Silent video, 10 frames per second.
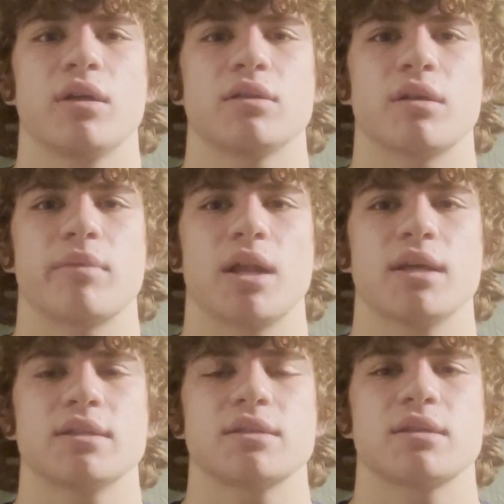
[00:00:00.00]

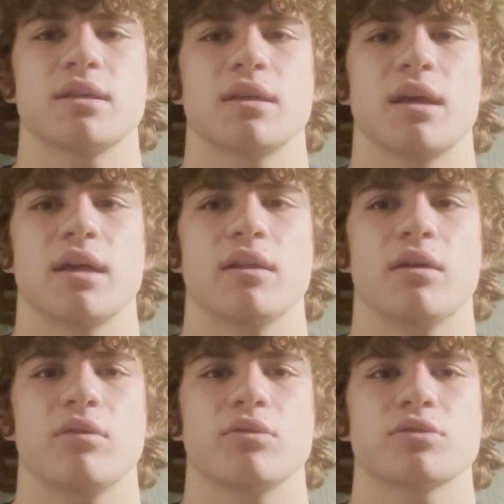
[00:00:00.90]
tamales, and
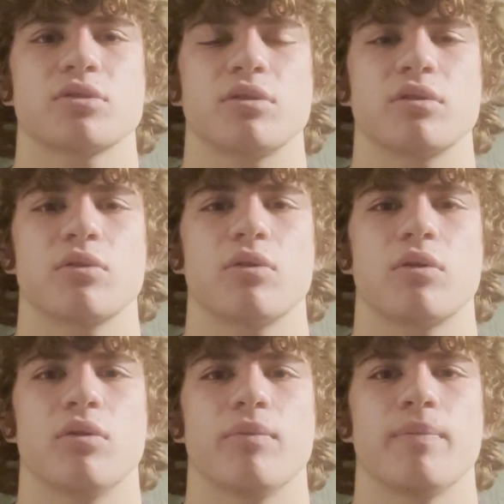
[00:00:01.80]
arroz con
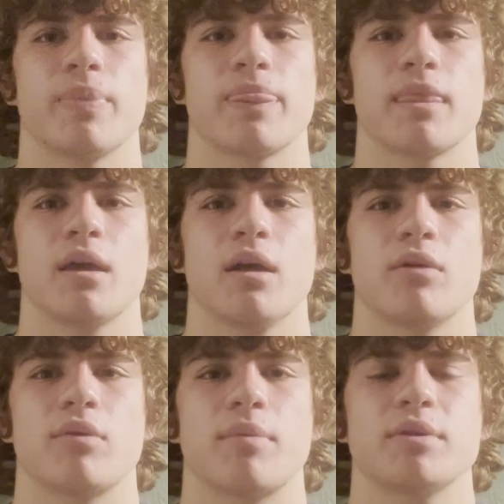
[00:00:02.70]
coco.
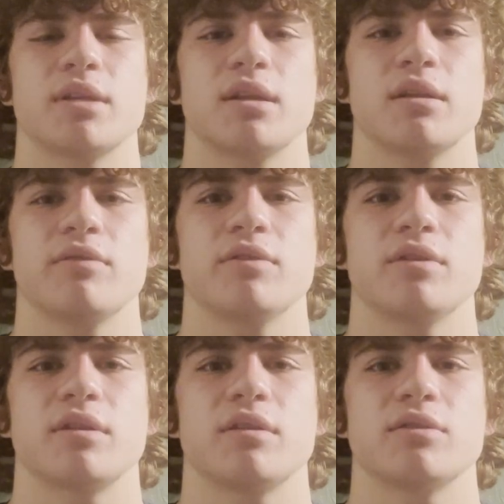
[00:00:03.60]
Representative
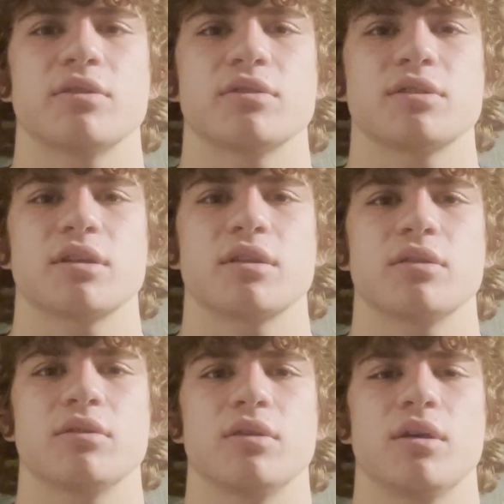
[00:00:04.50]
desserts
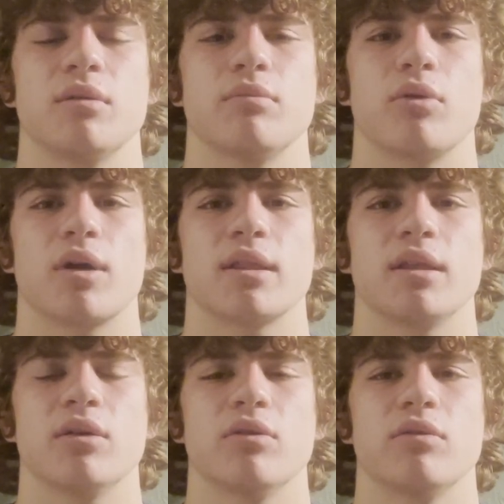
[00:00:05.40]
include
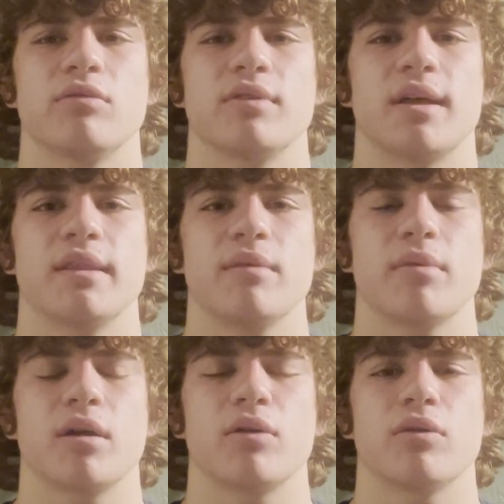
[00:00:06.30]
bocadillo, flan de
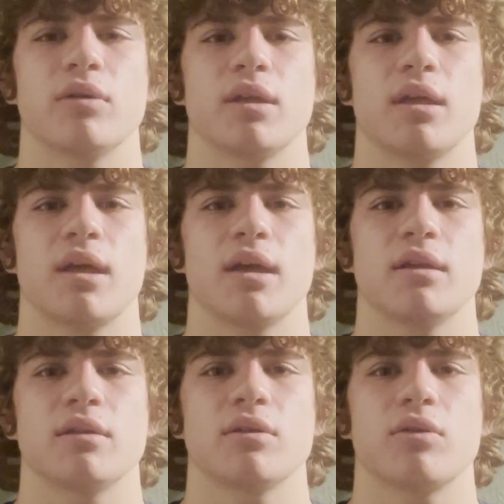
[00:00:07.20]
mango,
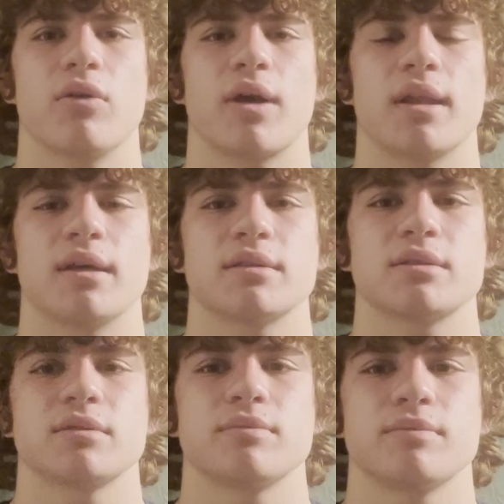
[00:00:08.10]
and
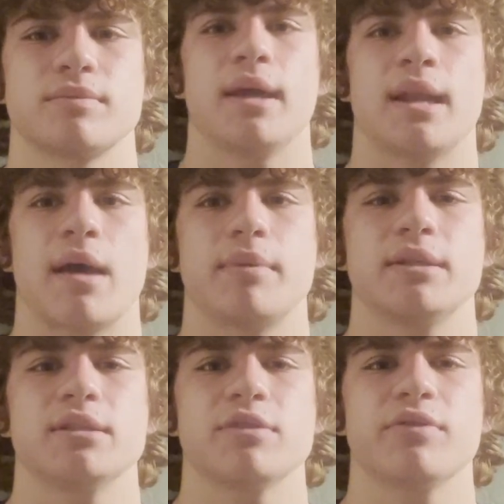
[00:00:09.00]
cocadas.
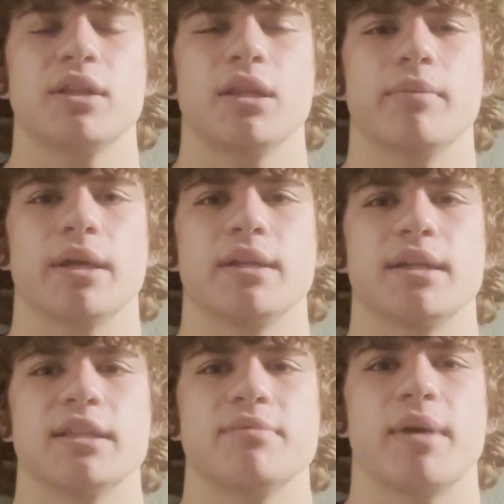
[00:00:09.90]
Inhabitants of Colombia
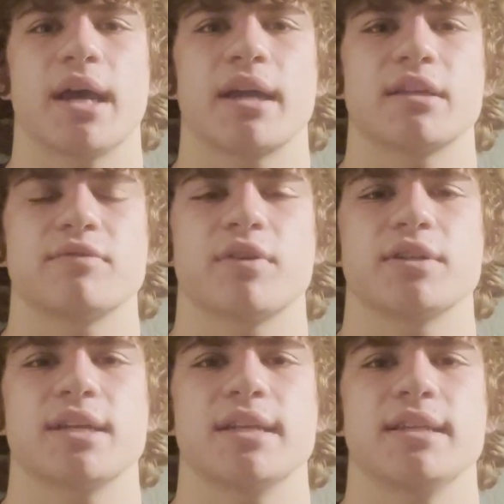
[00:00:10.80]
dates back as far
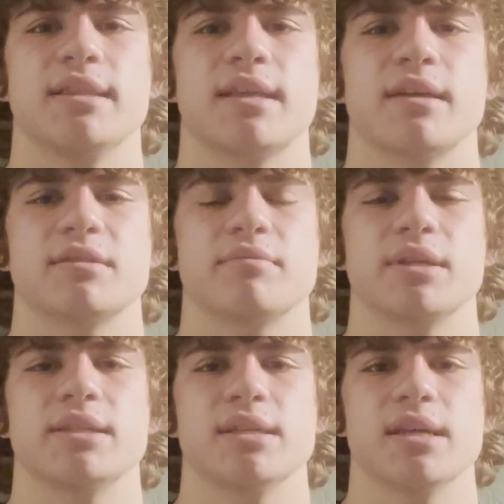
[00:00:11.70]
as 18,000
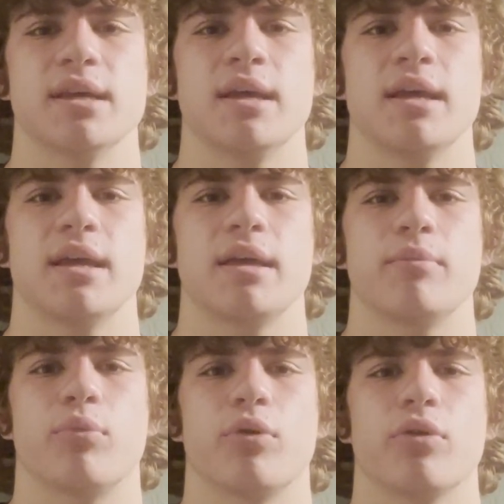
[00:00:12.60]
BC in
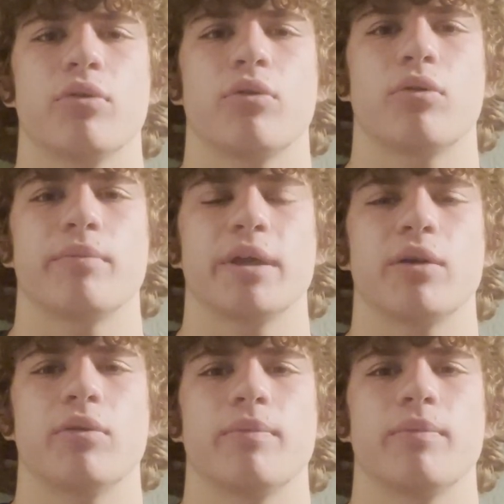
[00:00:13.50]
Puerto Hormigo.